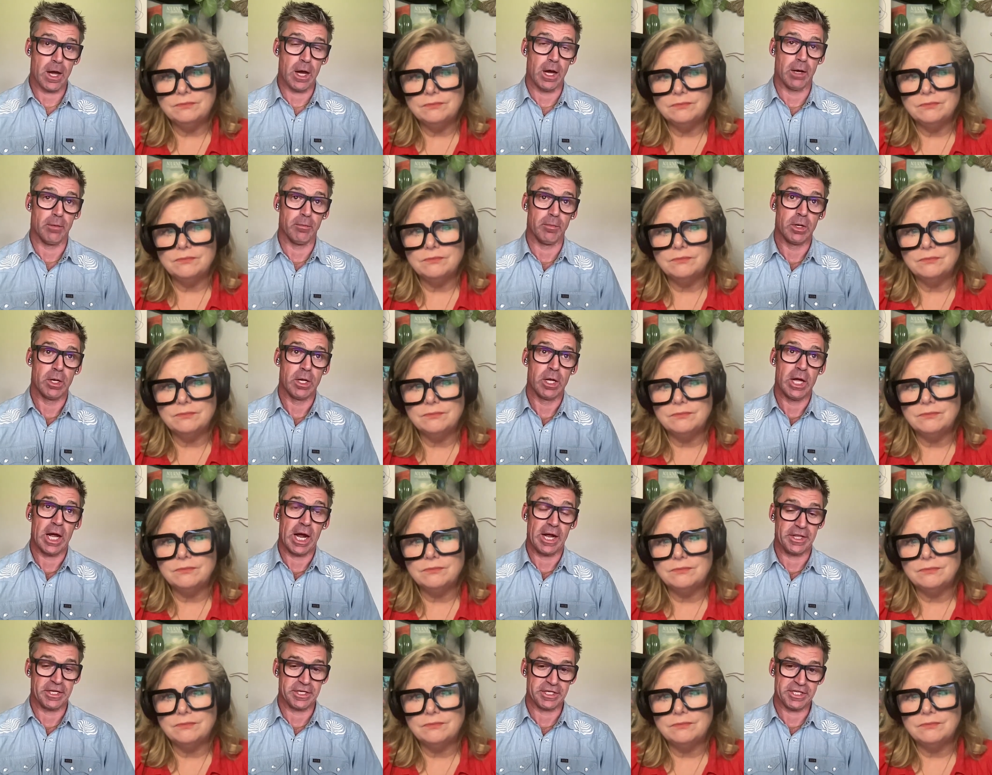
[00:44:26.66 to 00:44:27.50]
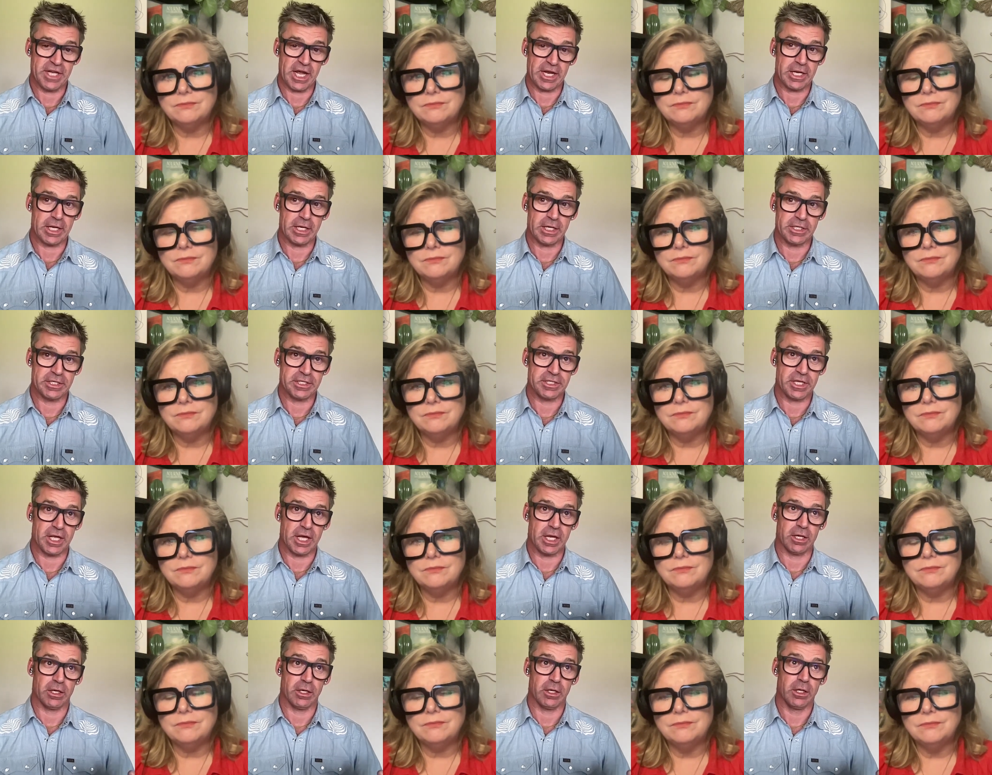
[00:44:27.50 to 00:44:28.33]
Speaker 1: And the second
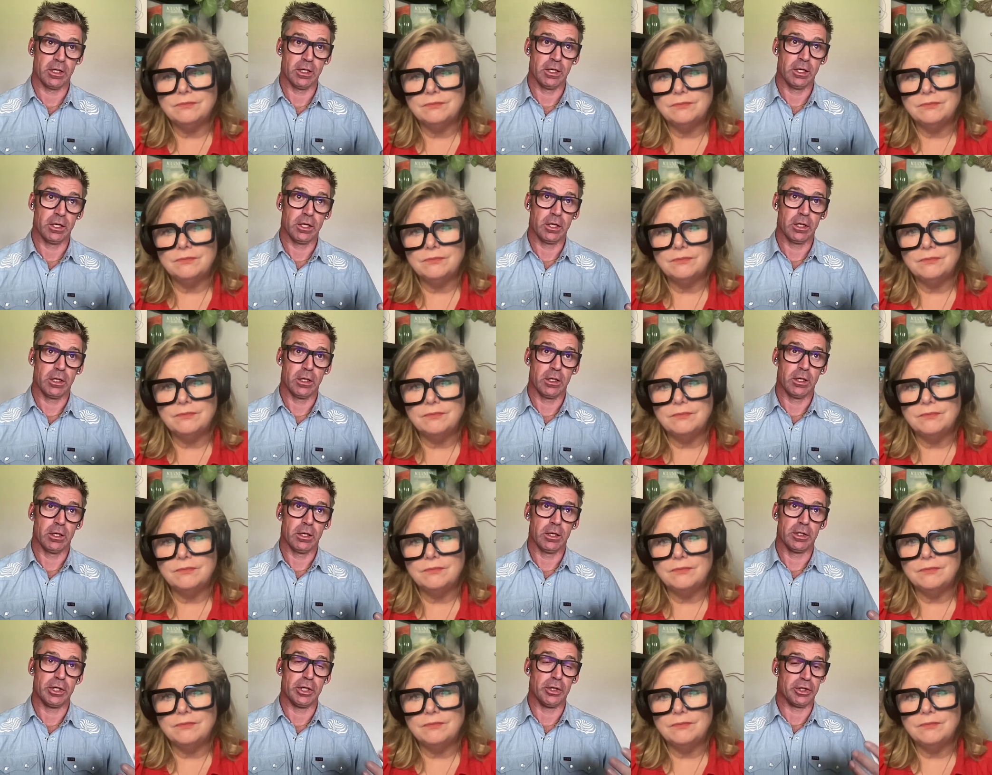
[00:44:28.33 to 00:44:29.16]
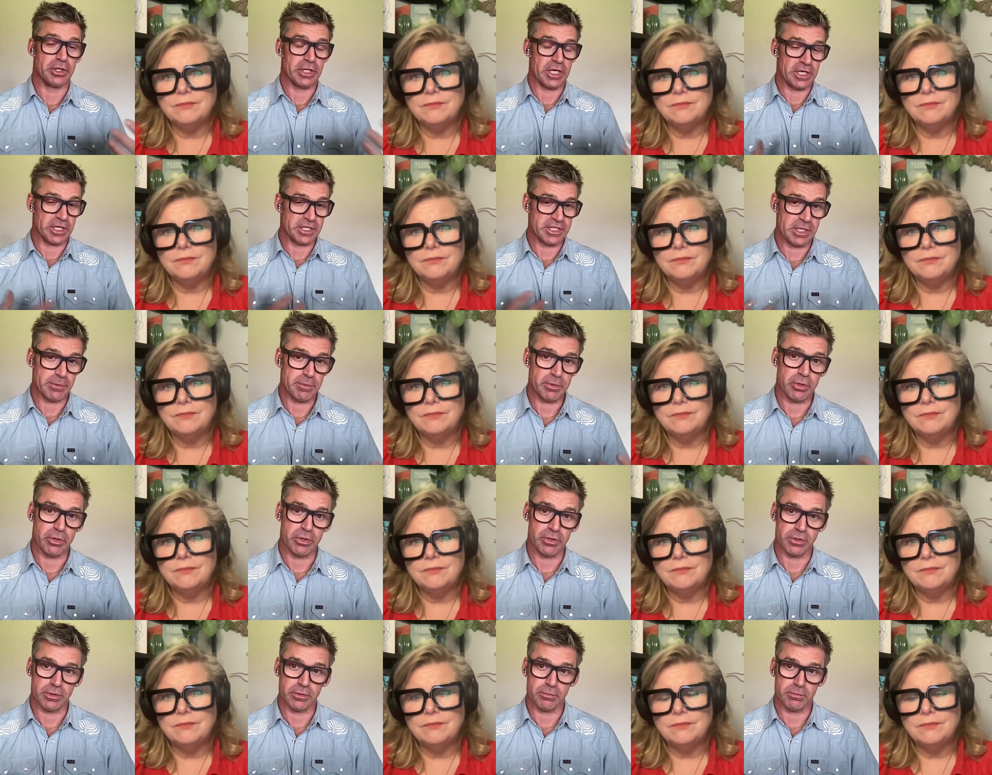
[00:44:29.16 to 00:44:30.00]
is that, you know, in a
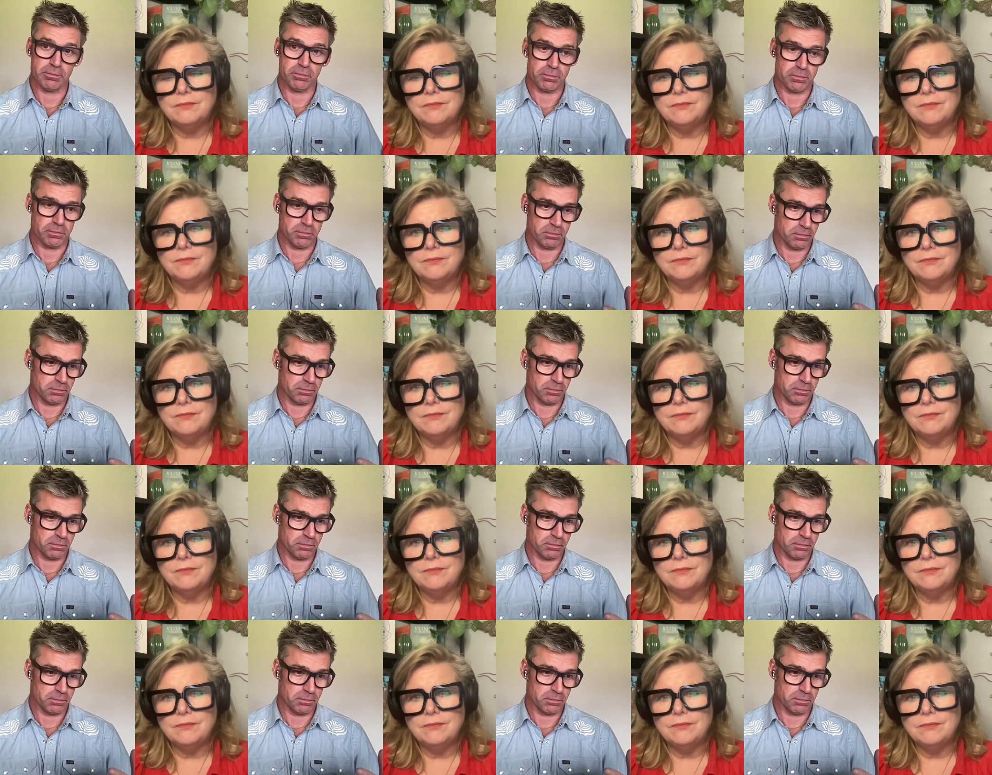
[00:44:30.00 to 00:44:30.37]
typical